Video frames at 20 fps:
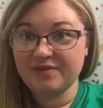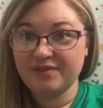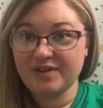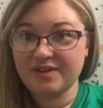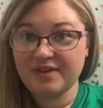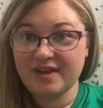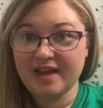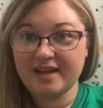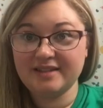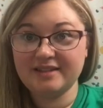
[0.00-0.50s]
the
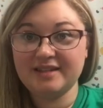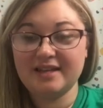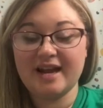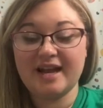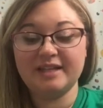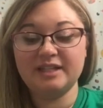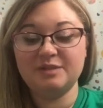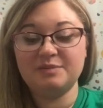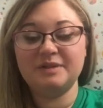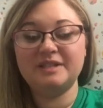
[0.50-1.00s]
things that I
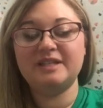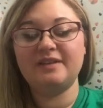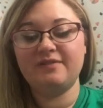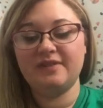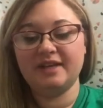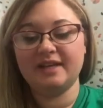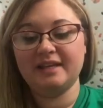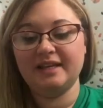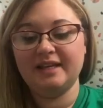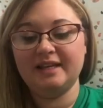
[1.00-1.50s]

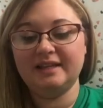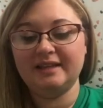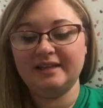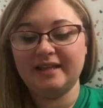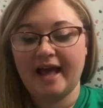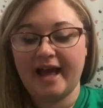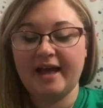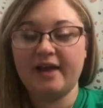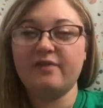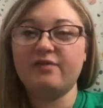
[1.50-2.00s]
specifically
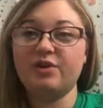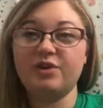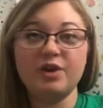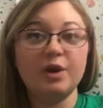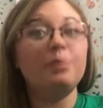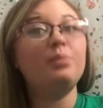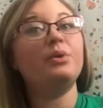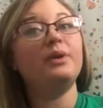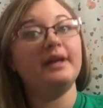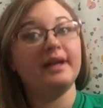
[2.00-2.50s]
like for their
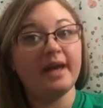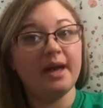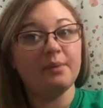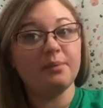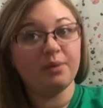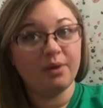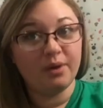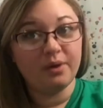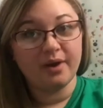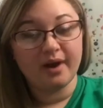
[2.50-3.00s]
pre-K
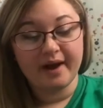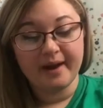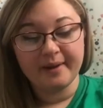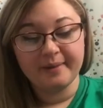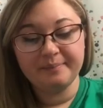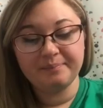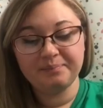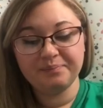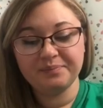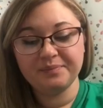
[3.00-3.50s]

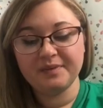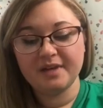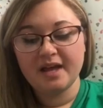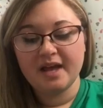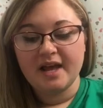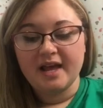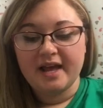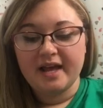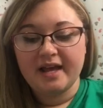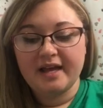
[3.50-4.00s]
program
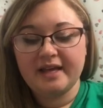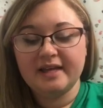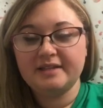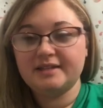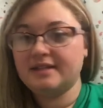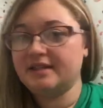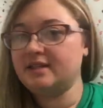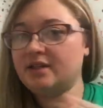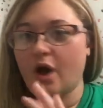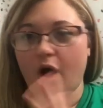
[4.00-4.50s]
is
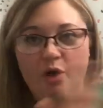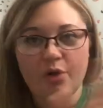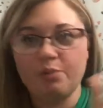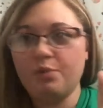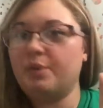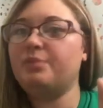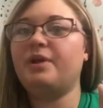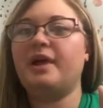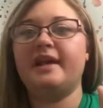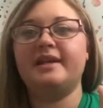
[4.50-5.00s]
it's all in
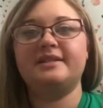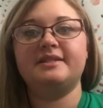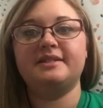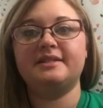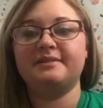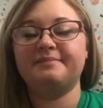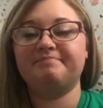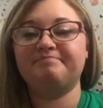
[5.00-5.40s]
one place.